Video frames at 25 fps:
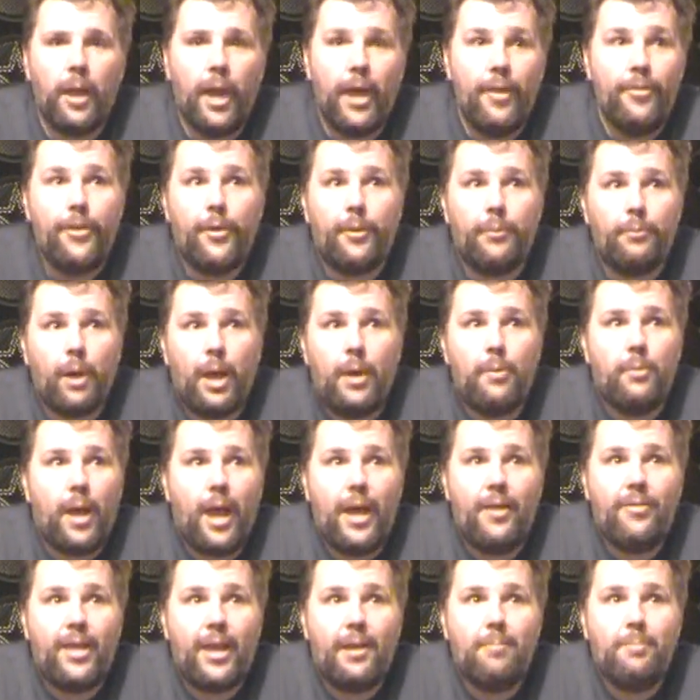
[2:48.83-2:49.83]
And
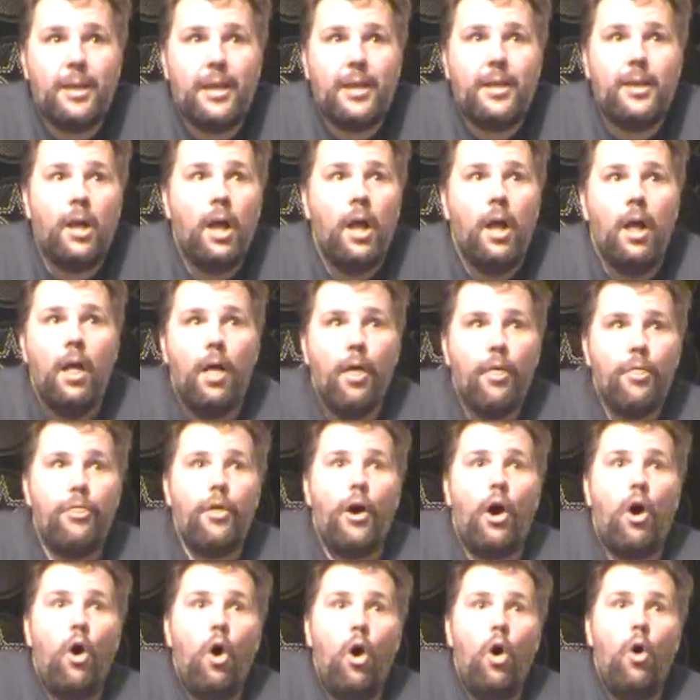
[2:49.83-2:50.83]
they mean the
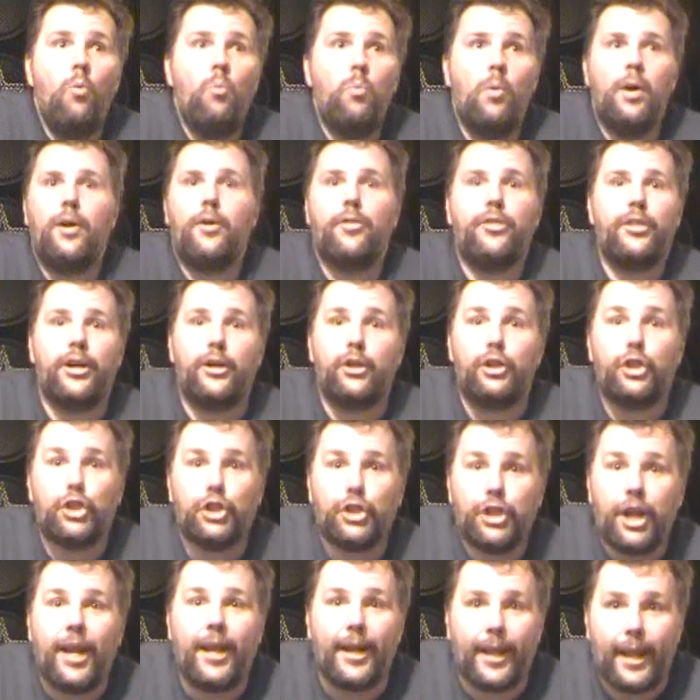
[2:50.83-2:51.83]
home where their
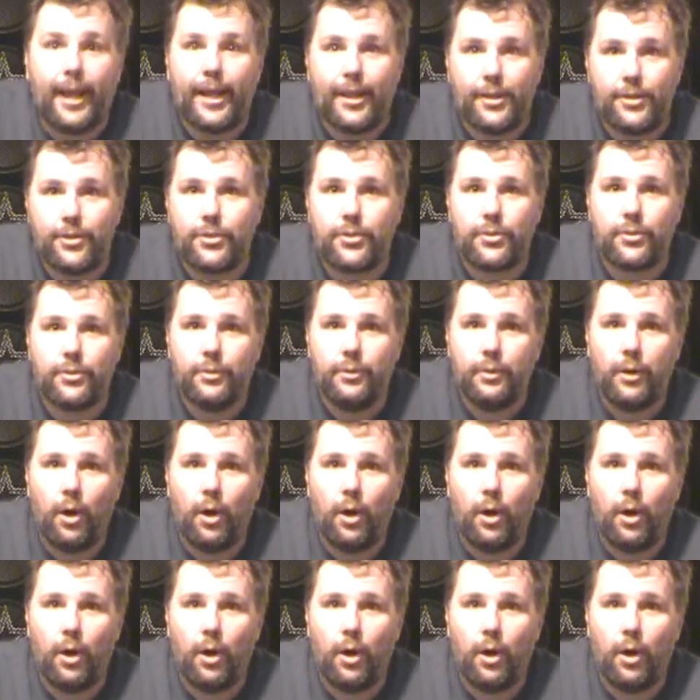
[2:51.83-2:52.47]
shit is.